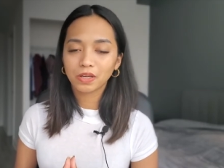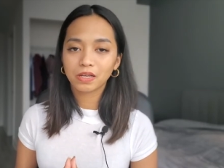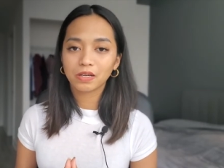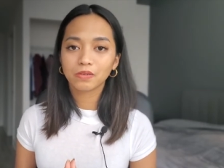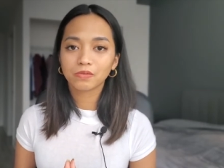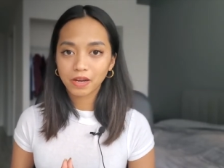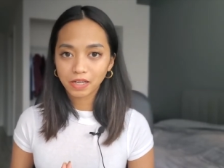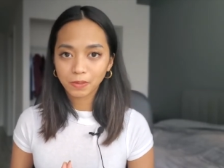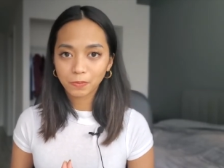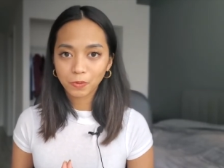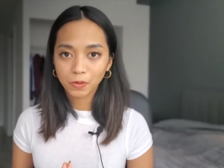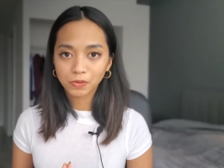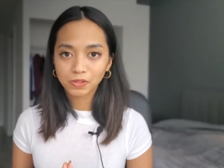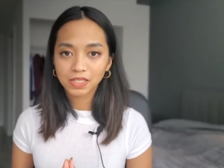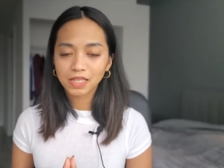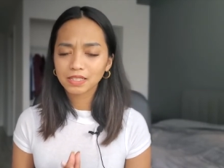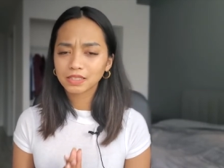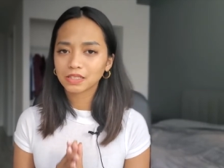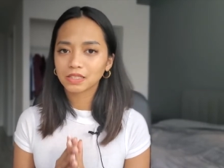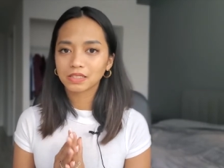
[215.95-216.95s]
writing
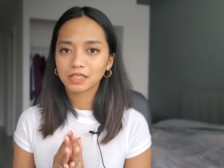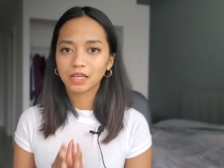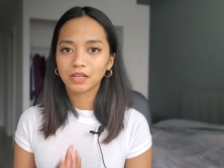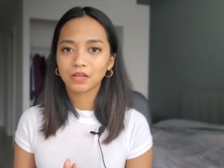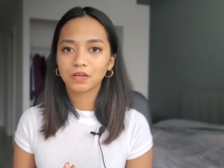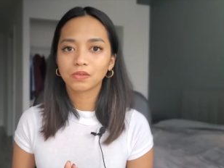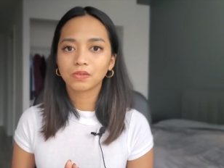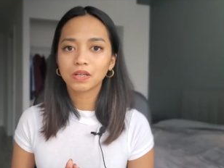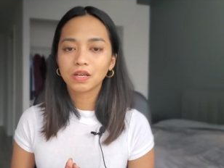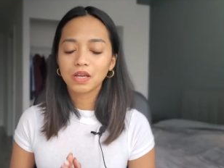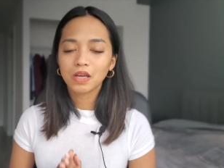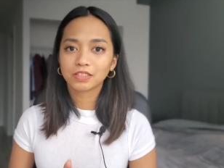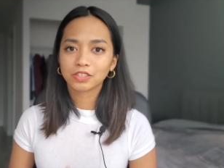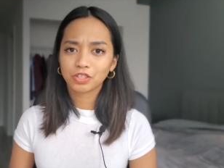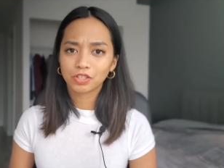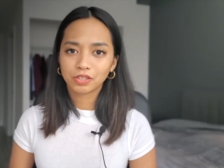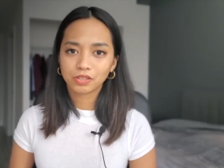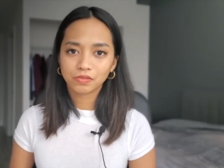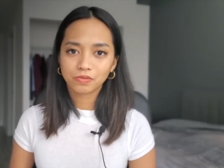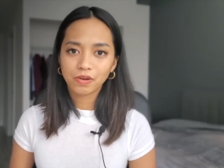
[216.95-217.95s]
process, because I know when I
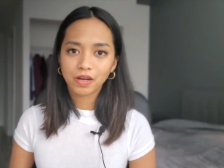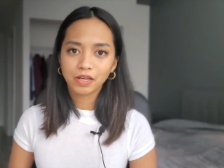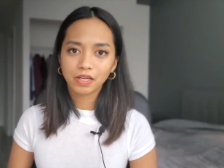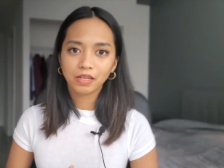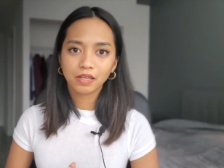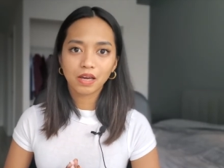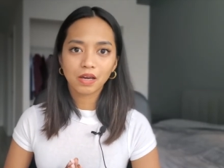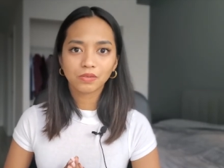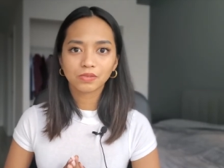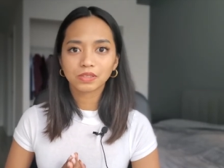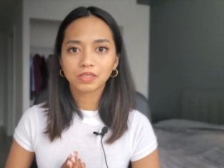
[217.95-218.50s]
started writing,